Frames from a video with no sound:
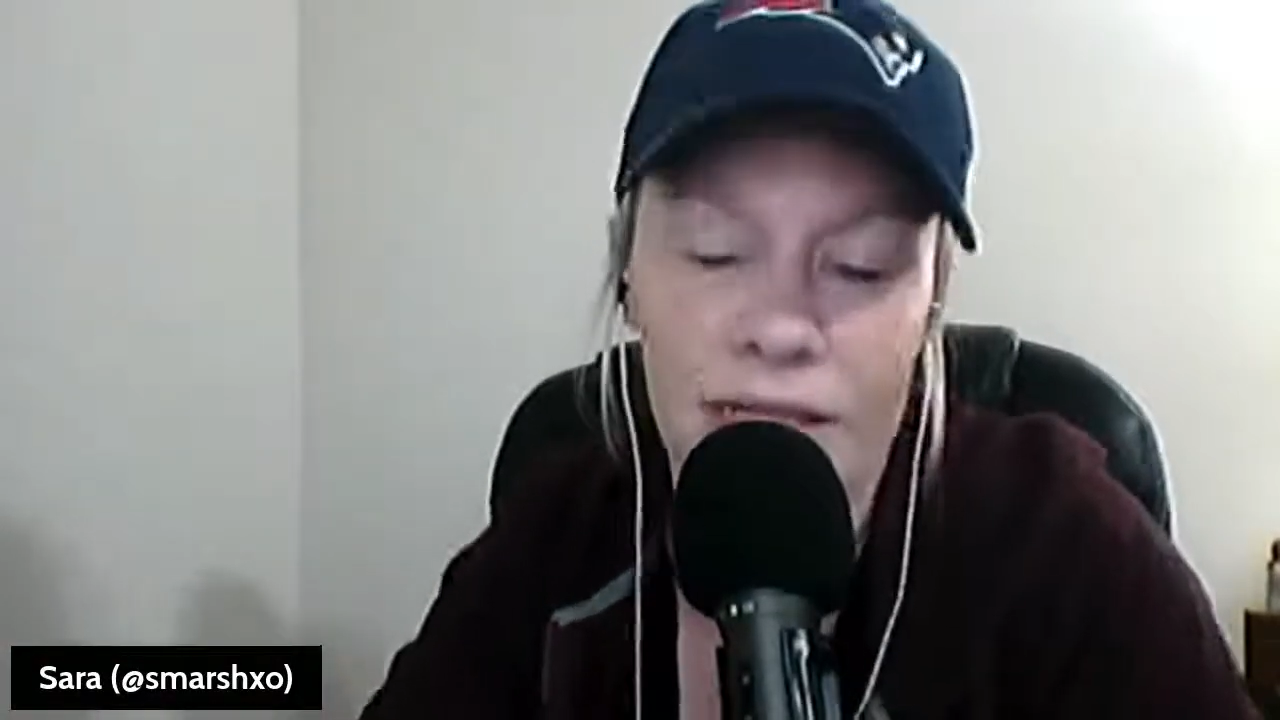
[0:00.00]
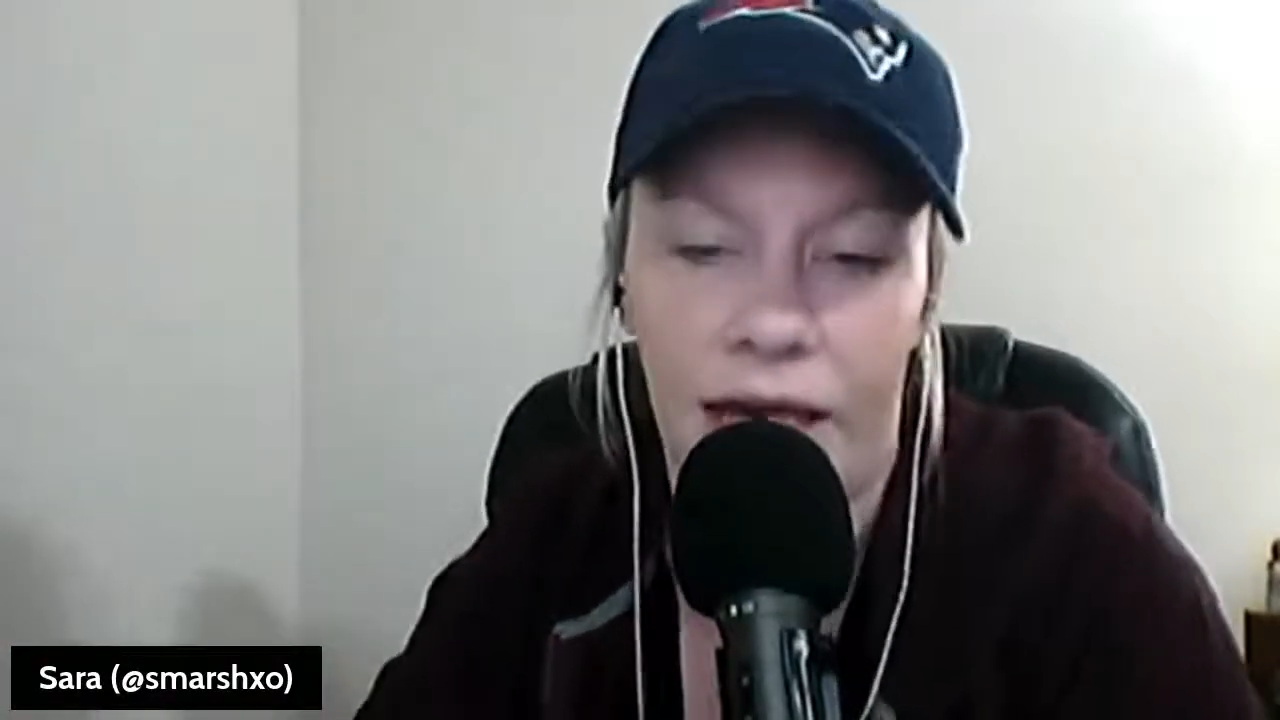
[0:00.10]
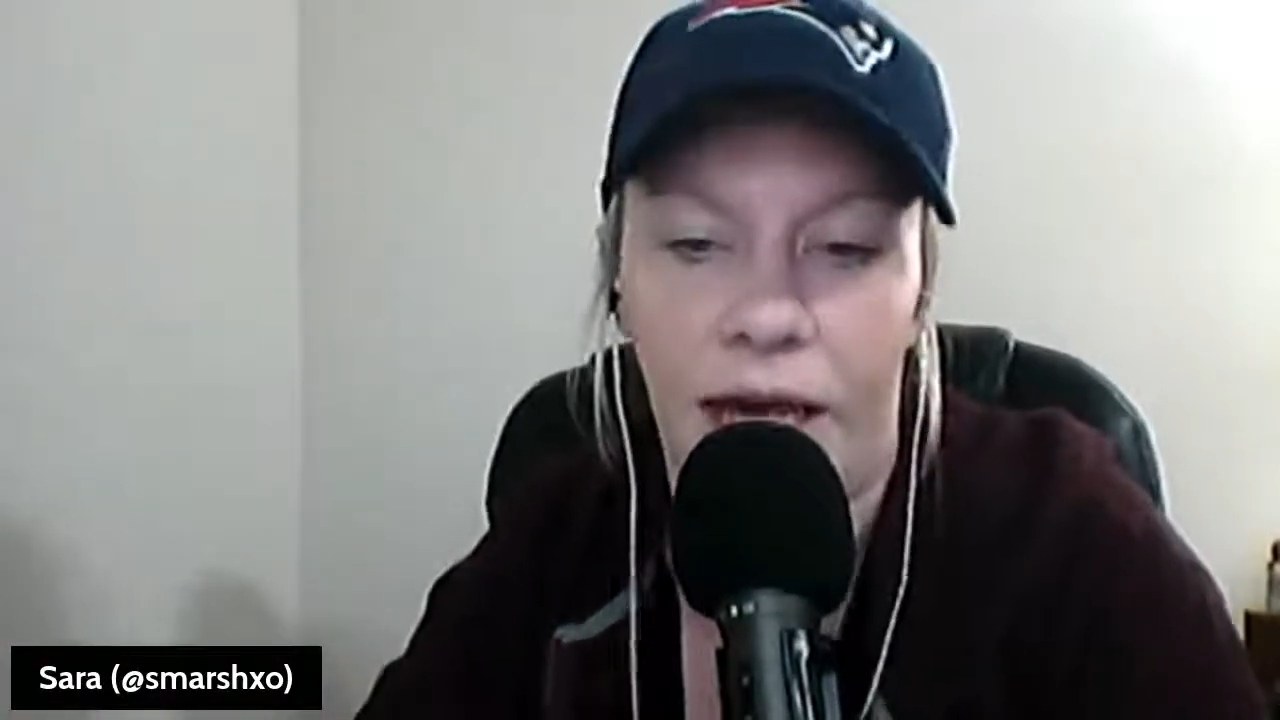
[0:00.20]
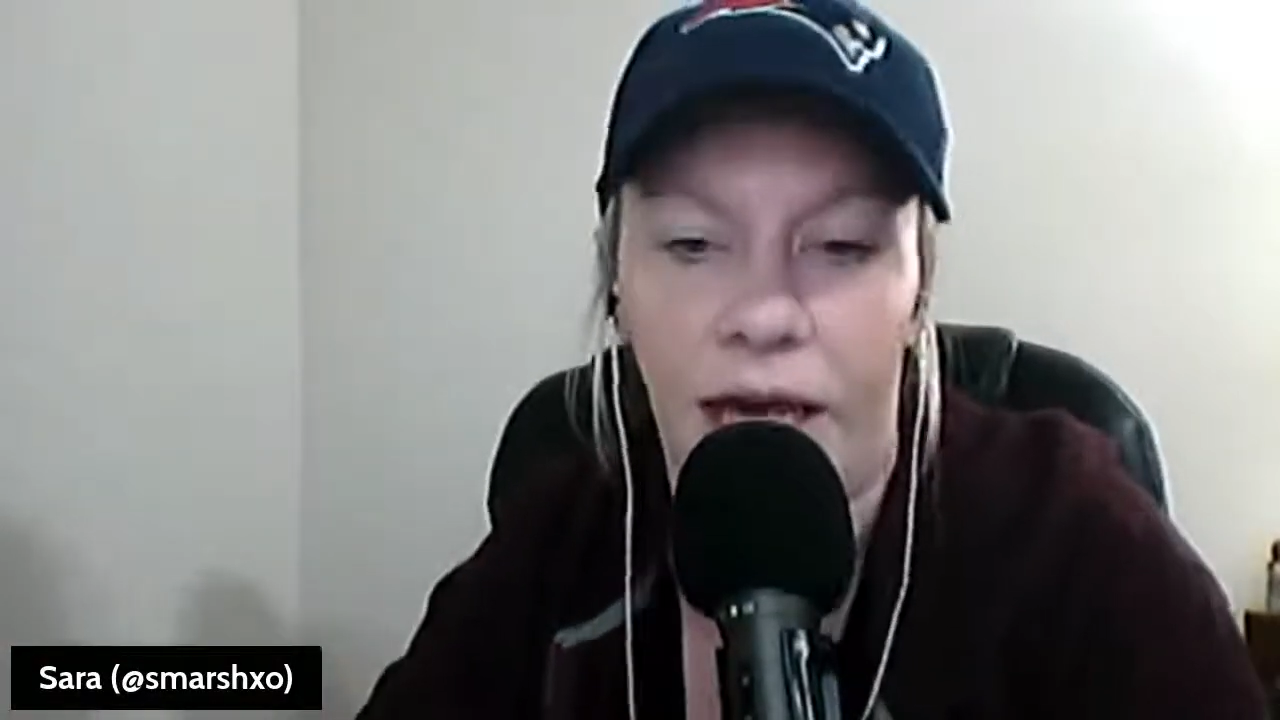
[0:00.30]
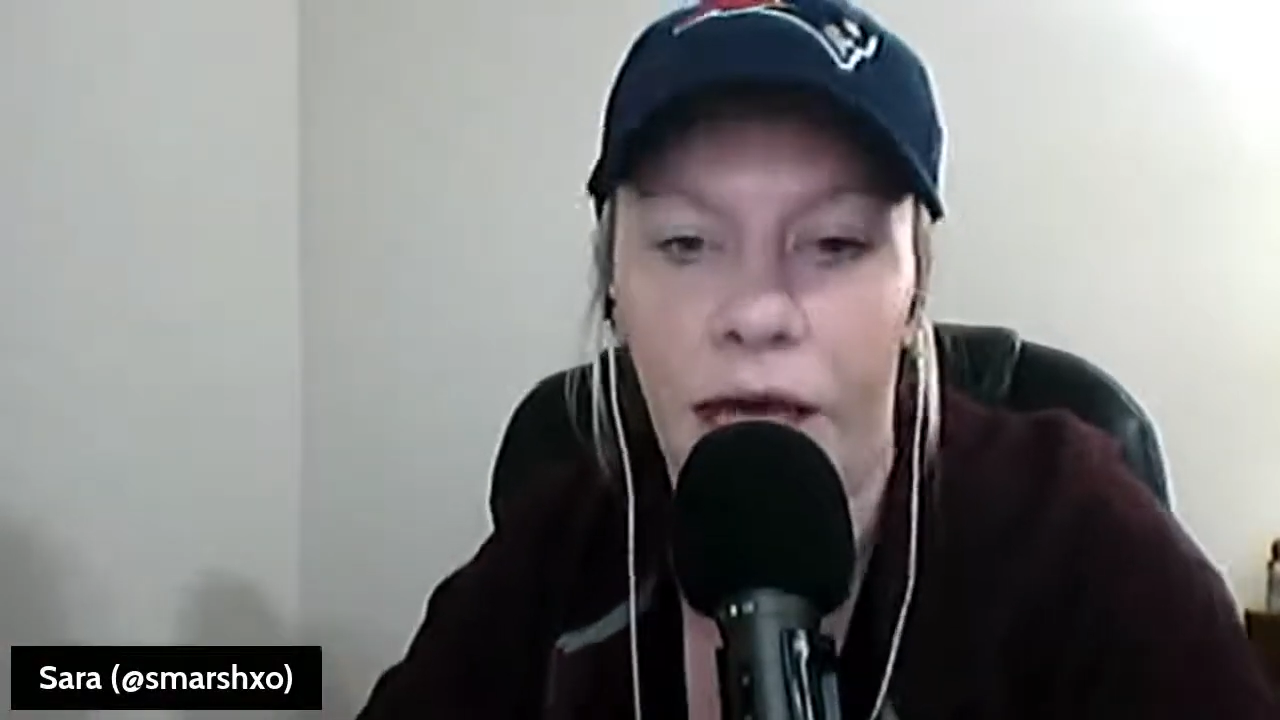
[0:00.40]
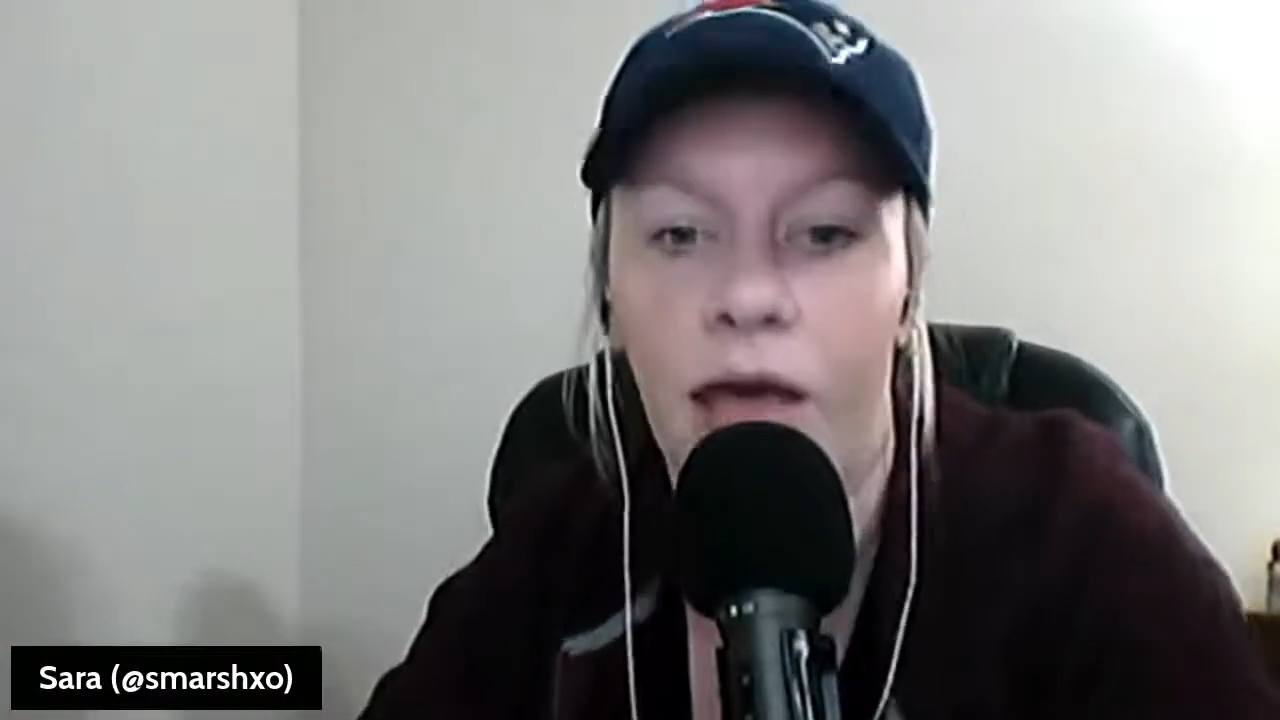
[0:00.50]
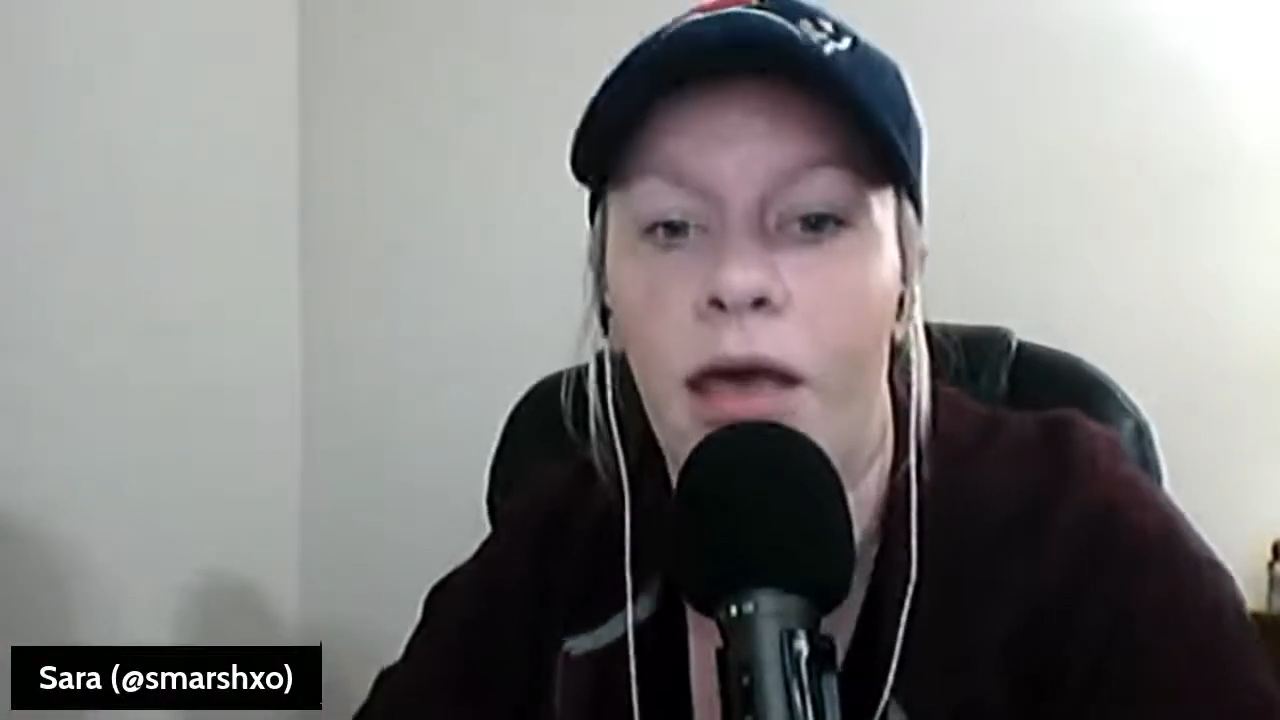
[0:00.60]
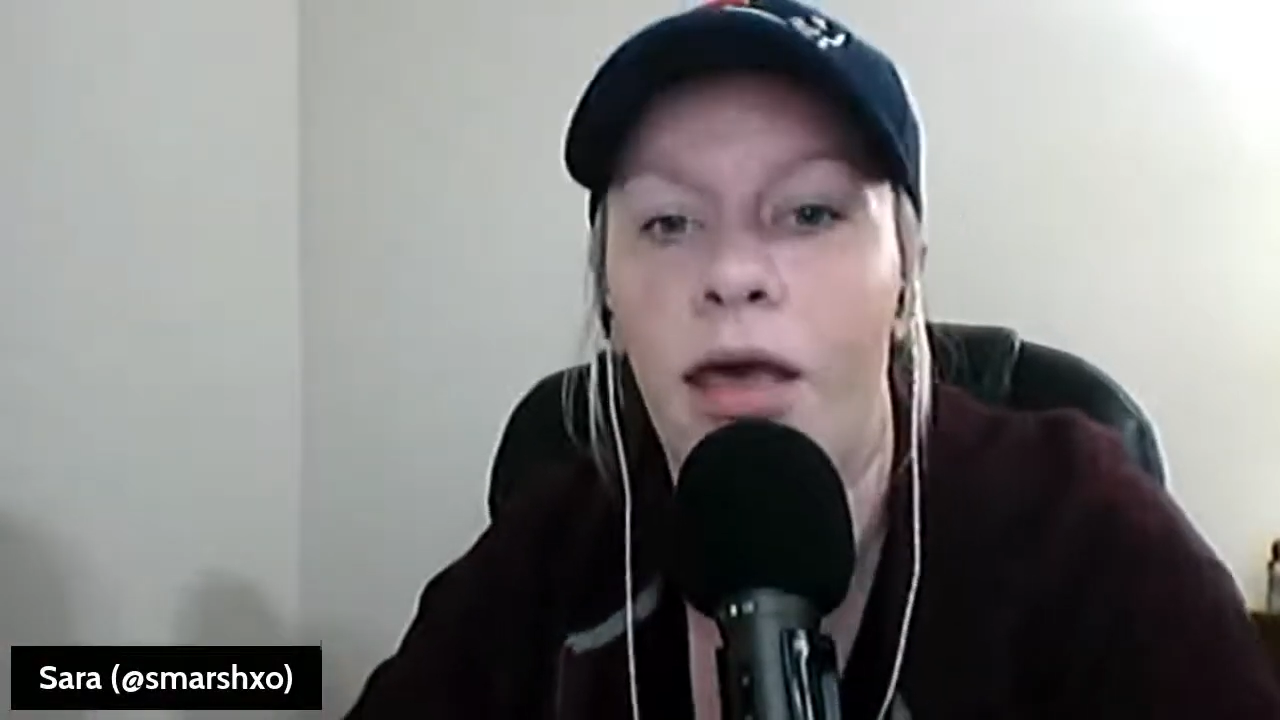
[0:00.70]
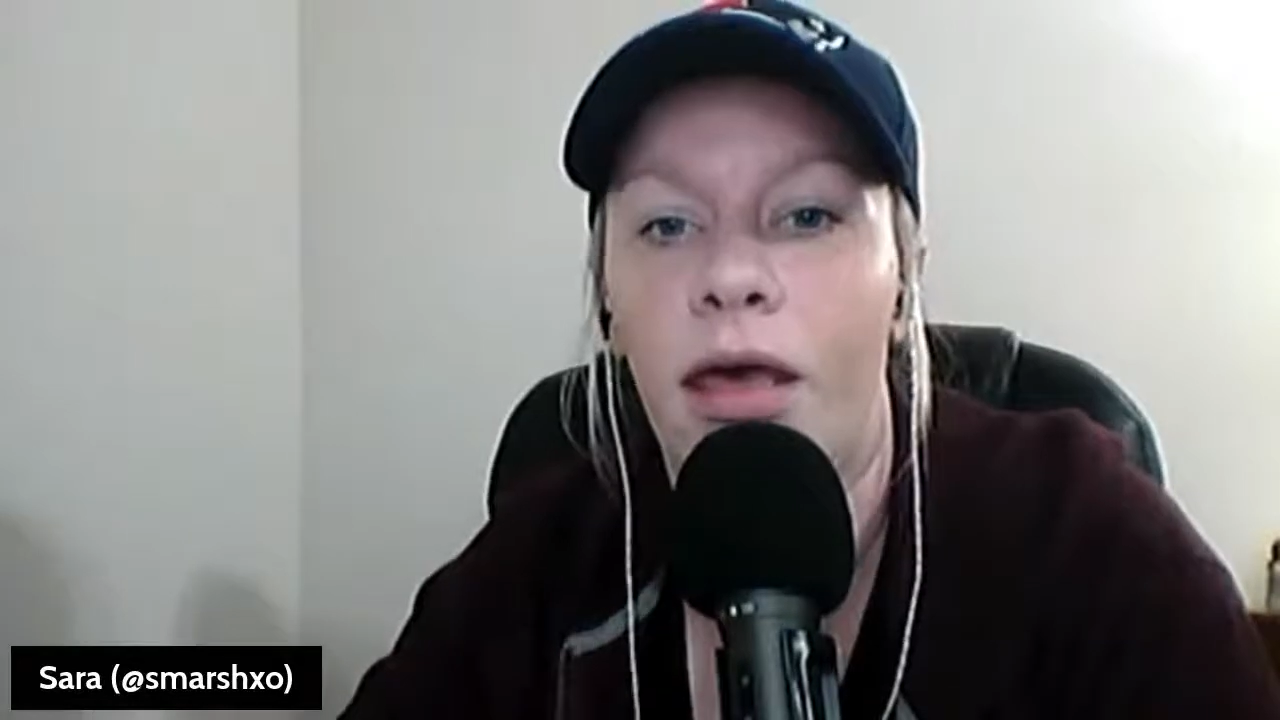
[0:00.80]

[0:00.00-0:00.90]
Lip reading: day,